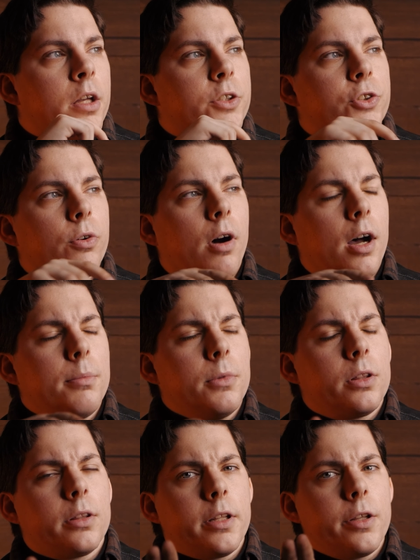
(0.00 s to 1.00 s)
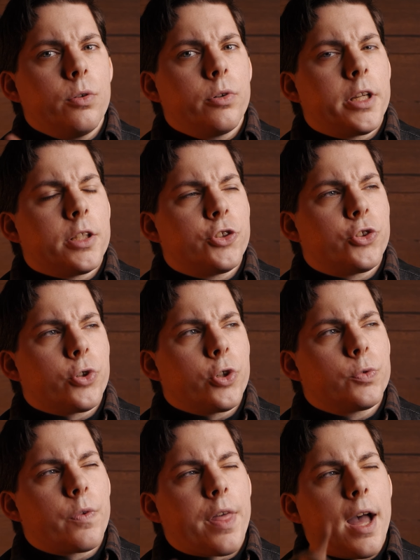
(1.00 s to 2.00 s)
So I'm a little
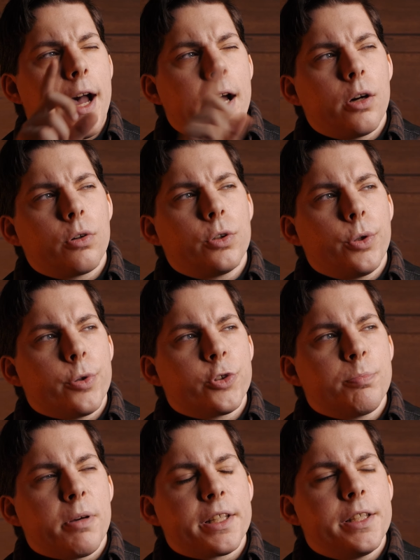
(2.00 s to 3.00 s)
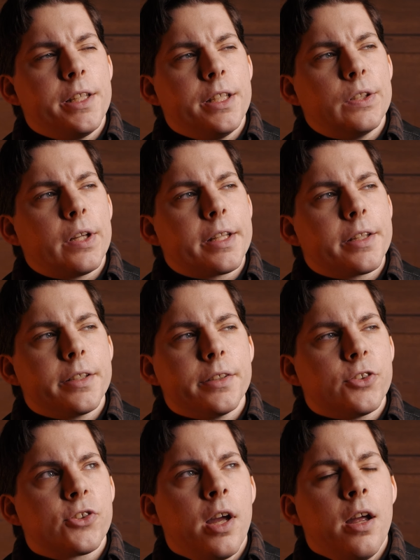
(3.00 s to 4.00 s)
concerned with how close my key light
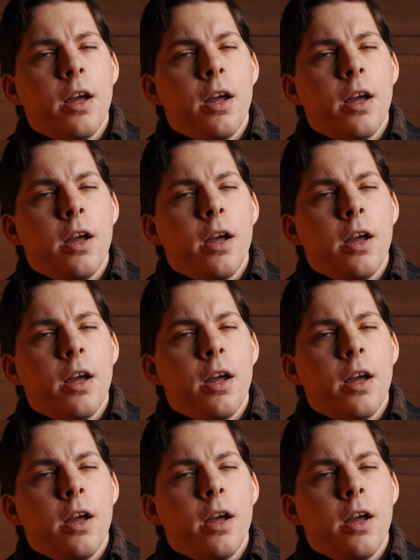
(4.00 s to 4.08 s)
is.